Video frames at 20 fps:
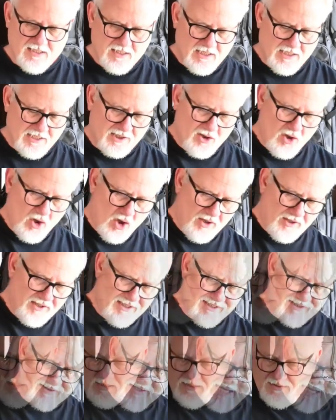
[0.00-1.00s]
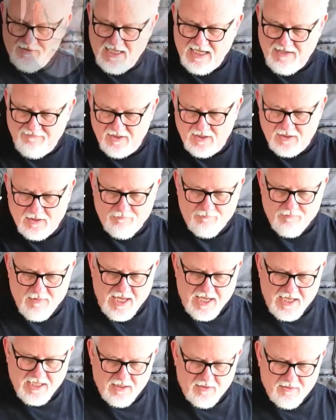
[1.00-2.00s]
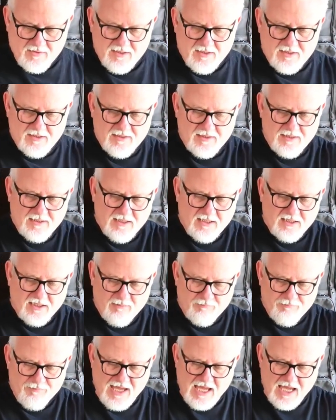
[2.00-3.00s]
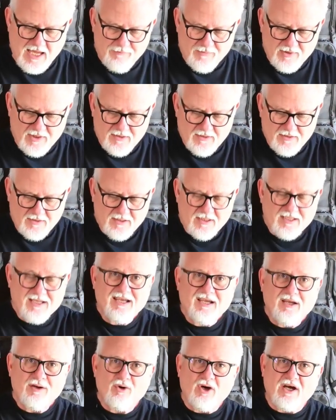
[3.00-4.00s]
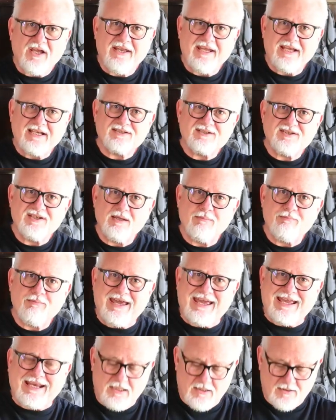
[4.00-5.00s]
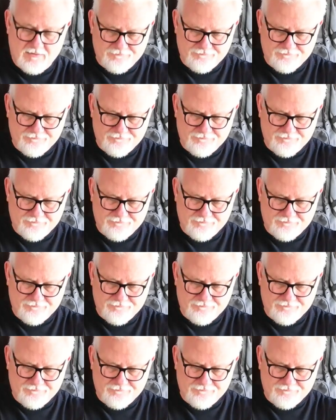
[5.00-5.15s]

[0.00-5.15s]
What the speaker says: a con is having the main compartment right next to your back.